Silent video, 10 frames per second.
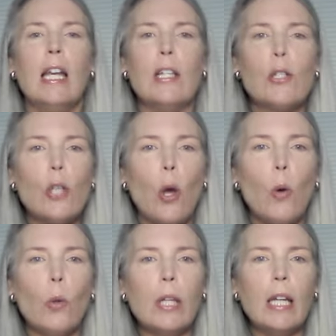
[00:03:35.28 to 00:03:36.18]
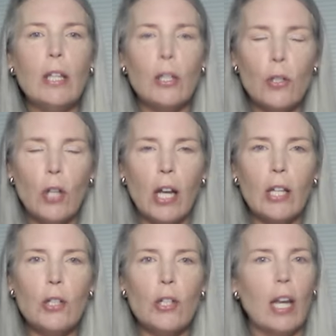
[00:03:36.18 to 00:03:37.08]
He's solely, the
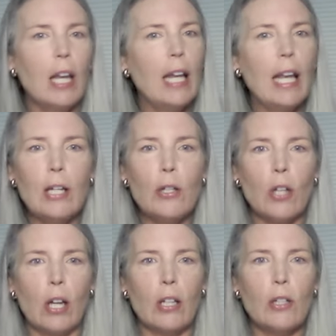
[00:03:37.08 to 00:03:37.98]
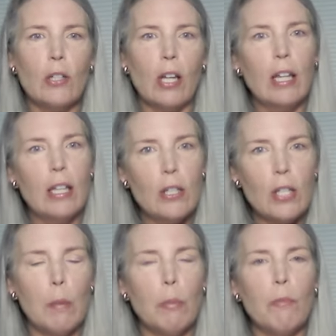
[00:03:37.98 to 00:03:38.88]
judge, and any judge in this
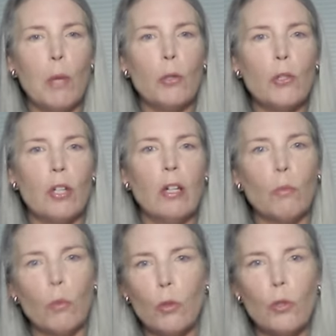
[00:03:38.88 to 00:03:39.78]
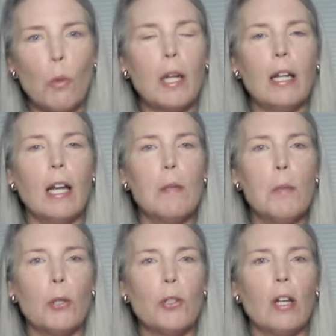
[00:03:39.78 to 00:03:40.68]
type of motion, a Rule 29
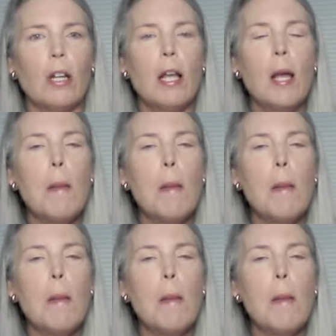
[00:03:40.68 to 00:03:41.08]
motion,